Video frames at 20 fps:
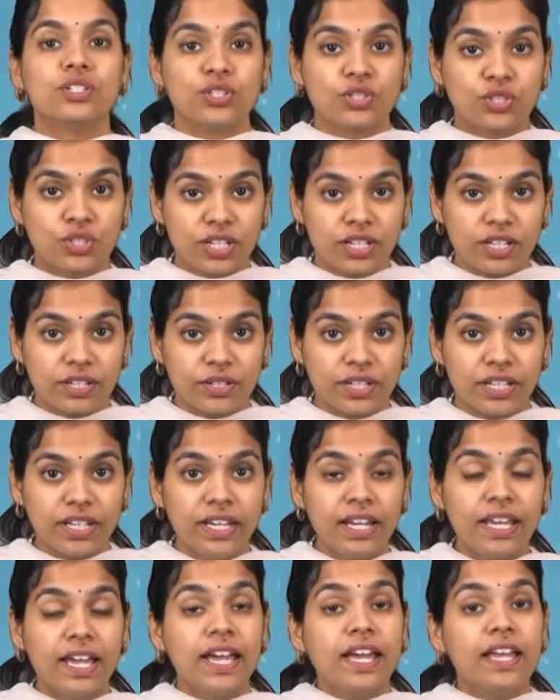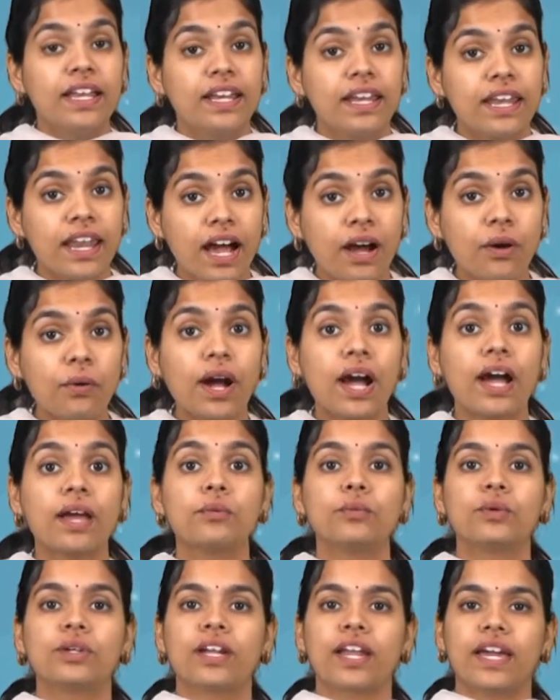Children, now I
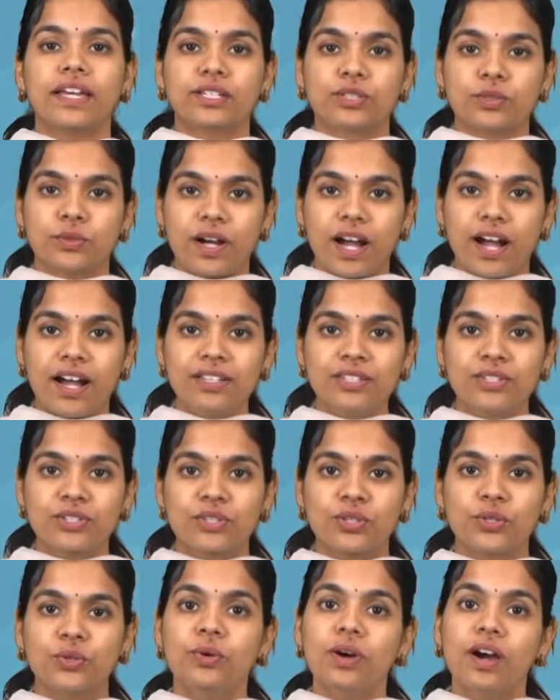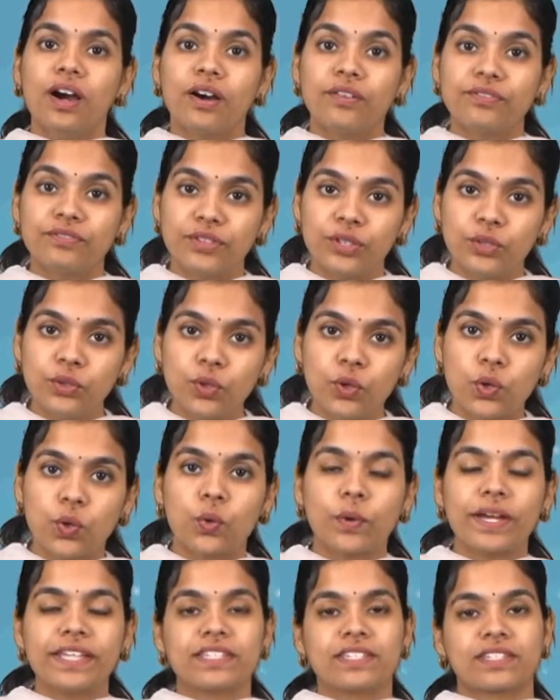would like to ask you a few
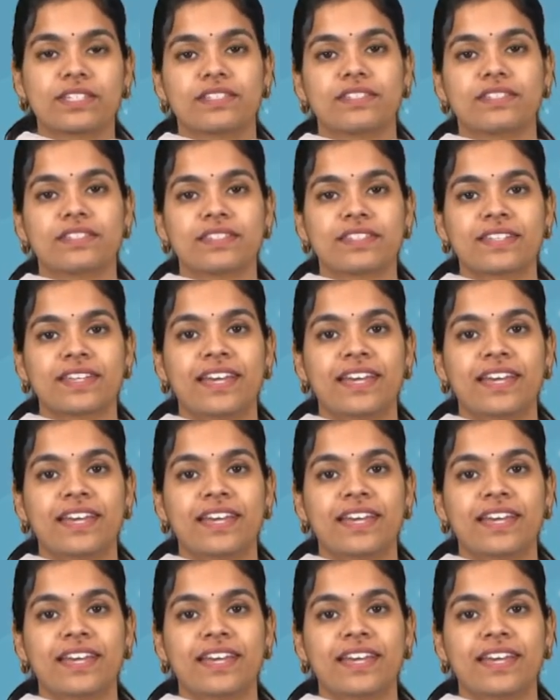questions.